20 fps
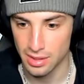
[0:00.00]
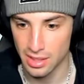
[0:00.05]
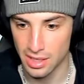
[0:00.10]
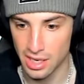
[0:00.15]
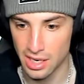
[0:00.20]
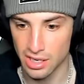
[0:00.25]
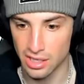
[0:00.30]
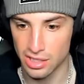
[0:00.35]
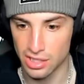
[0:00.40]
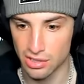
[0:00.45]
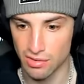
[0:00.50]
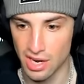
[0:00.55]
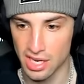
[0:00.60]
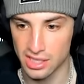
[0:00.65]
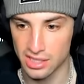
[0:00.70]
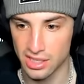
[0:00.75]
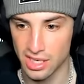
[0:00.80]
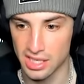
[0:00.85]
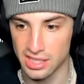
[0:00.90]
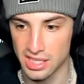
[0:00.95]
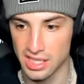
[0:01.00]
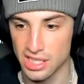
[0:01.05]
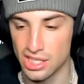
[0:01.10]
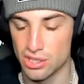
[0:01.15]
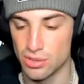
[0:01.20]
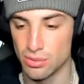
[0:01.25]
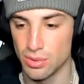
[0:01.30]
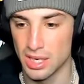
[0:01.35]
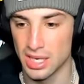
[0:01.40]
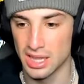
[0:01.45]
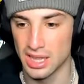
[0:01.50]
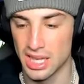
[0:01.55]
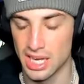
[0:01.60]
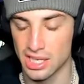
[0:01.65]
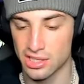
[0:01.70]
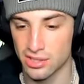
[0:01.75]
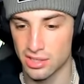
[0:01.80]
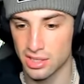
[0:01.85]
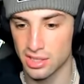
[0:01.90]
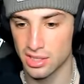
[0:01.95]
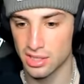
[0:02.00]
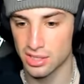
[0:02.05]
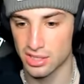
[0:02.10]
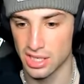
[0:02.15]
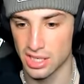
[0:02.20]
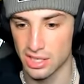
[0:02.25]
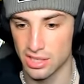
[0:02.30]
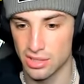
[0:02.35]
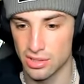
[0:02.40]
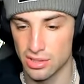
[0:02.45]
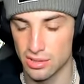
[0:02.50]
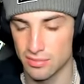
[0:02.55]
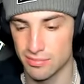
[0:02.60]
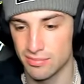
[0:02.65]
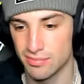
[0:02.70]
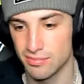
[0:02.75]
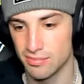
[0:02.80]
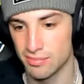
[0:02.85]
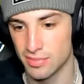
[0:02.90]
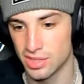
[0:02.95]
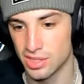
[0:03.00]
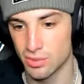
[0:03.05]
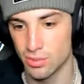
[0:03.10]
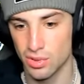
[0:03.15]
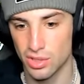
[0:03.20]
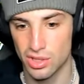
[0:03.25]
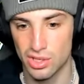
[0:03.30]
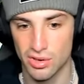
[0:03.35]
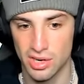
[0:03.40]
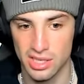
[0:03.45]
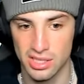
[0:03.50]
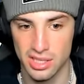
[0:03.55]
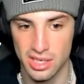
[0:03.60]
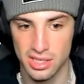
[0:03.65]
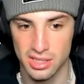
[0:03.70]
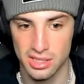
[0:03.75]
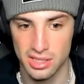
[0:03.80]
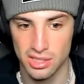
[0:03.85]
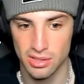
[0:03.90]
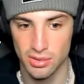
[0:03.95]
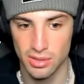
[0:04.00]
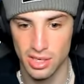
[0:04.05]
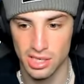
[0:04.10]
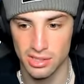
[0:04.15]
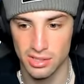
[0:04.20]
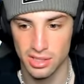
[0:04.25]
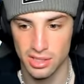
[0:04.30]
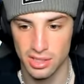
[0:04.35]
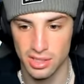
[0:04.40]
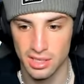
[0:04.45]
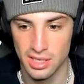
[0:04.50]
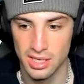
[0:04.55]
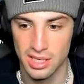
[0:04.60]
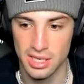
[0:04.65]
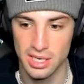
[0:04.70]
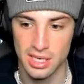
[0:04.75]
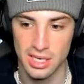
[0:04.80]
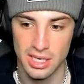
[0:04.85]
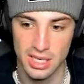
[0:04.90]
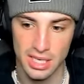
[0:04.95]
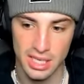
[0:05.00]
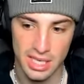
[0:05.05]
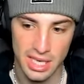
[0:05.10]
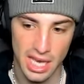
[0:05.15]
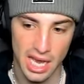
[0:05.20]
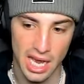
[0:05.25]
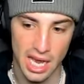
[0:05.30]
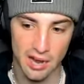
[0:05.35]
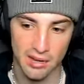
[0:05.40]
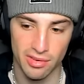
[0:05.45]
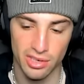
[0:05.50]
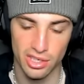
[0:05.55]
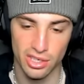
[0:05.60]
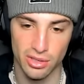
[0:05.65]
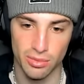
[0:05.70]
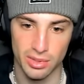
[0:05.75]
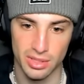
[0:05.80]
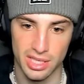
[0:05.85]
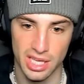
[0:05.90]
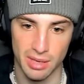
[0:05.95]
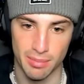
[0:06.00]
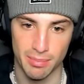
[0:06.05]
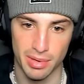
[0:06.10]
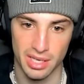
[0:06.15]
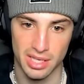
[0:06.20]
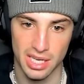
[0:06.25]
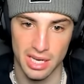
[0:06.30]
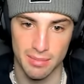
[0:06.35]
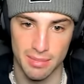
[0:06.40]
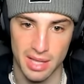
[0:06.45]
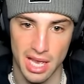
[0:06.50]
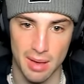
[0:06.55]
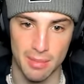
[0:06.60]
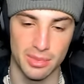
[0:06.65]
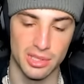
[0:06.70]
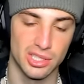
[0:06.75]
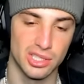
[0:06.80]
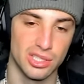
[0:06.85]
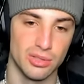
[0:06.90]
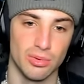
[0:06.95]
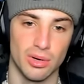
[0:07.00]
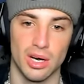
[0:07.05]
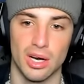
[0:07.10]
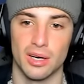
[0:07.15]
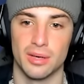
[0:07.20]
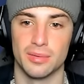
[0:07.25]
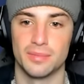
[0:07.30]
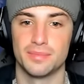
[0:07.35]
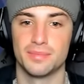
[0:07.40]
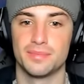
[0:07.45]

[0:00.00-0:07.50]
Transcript: I'm going to Terastallize into Electric, because I... Mm, is it worth Terastallizing into Electric? Yeah, I really don't want to take big time damage to, uh...